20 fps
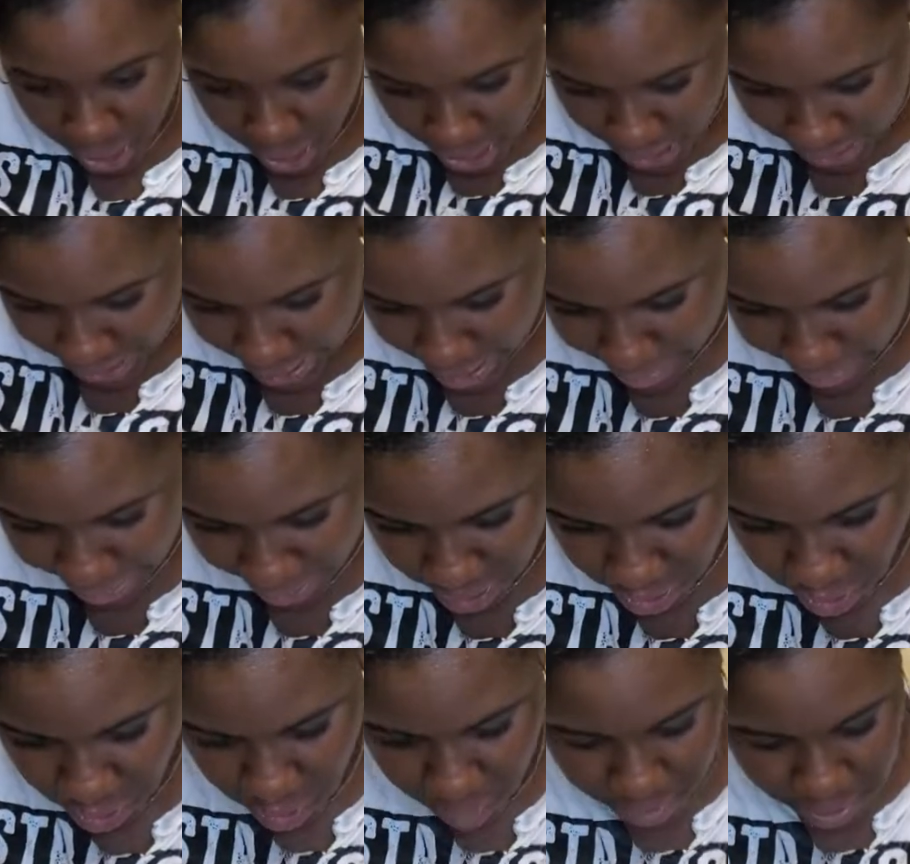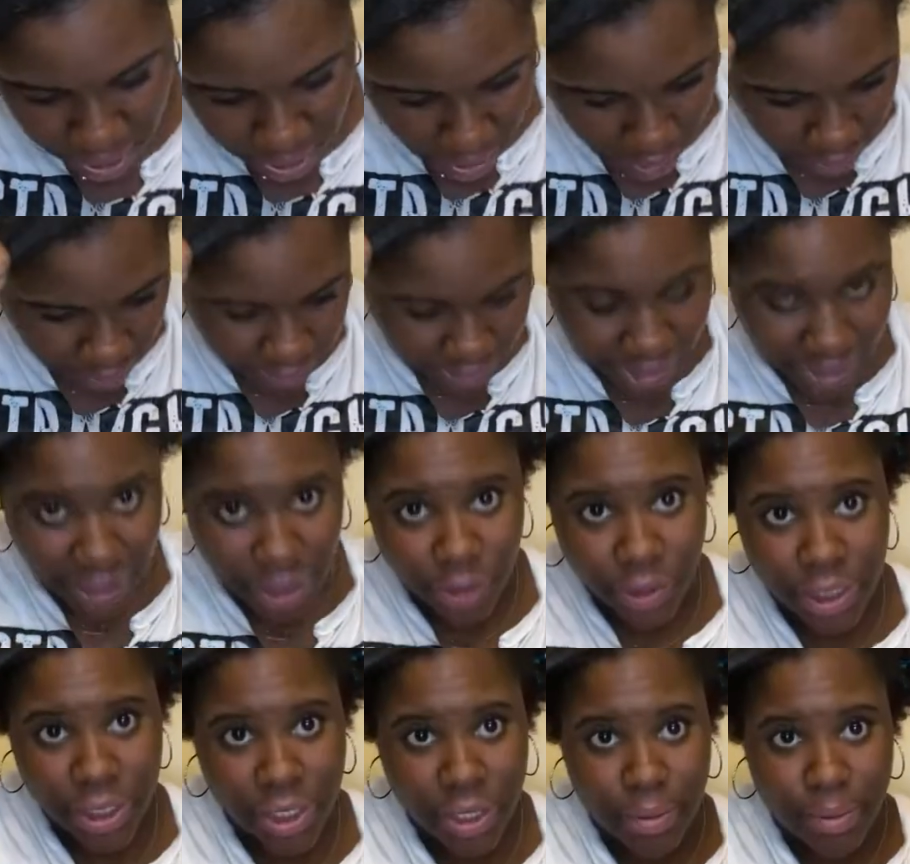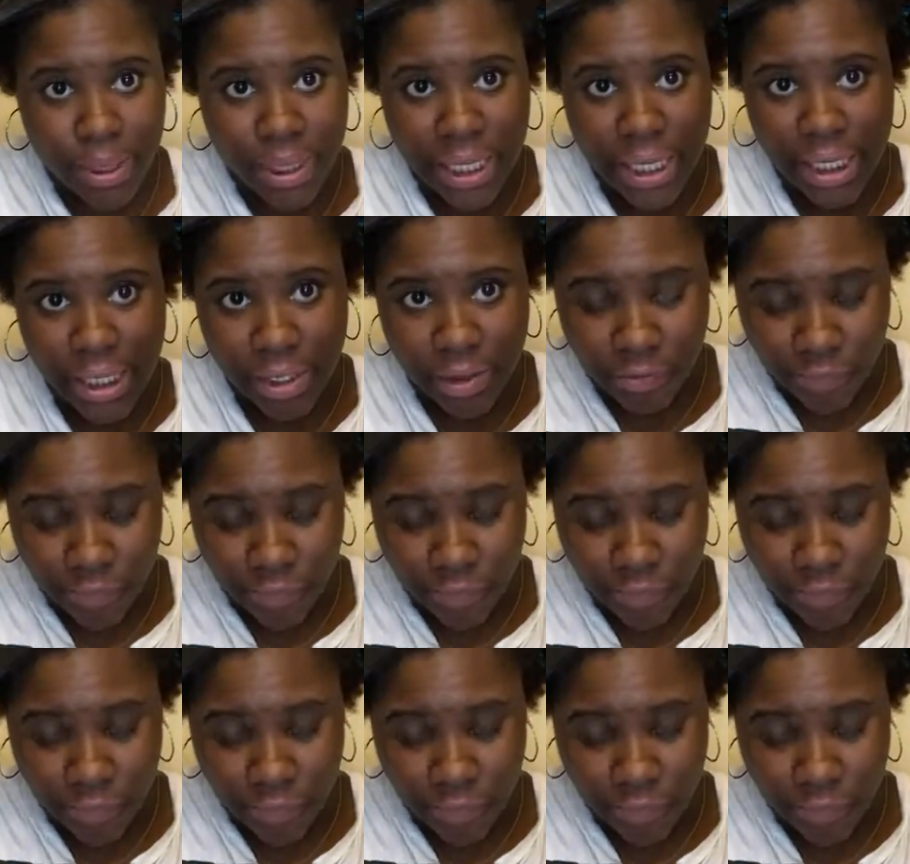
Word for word: now I'm about to do a big old flat twist. So I'm going to take some